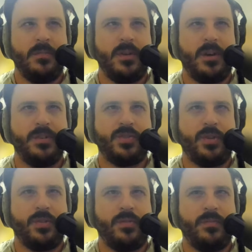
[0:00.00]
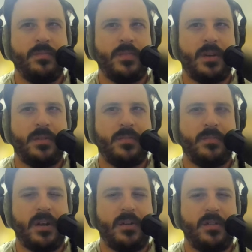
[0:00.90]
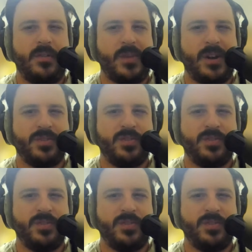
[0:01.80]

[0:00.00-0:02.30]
We always struggle on all of our products.